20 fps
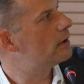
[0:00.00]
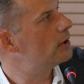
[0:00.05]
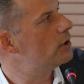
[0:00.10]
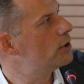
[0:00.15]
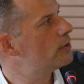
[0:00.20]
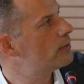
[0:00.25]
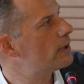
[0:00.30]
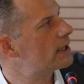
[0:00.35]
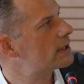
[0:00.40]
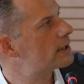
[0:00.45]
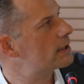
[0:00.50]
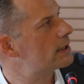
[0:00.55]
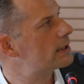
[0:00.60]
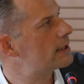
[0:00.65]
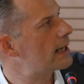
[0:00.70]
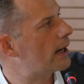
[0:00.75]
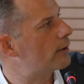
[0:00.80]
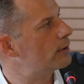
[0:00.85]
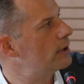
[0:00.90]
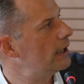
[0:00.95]
The US is
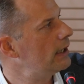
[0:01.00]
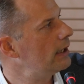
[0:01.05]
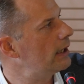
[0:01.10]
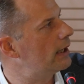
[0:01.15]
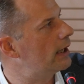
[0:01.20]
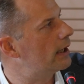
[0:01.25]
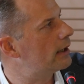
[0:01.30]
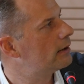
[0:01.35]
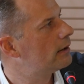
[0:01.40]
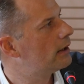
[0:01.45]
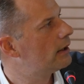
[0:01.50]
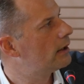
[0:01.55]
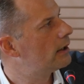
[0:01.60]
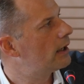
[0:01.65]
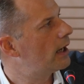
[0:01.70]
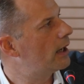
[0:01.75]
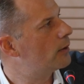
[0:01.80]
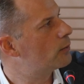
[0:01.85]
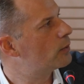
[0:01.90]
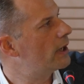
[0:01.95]
down here,
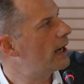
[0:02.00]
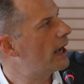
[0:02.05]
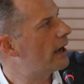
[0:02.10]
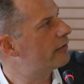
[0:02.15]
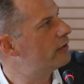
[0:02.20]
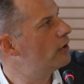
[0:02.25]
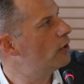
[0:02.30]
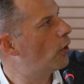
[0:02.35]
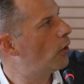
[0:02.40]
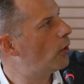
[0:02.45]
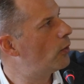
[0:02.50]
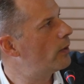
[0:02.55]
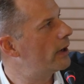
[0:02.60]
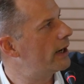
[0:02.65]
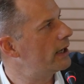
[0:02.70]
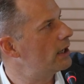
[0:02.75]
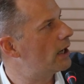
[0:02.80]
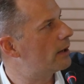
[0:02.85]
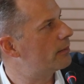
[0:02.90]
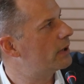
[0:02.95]
and we have
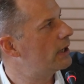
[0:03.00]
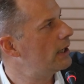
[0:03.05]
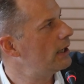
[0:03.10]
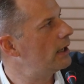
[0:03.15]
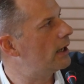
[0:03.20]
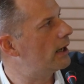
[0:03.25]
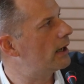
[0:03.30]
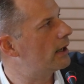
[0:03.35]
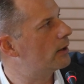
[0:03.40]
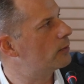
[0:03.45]
Norway up here,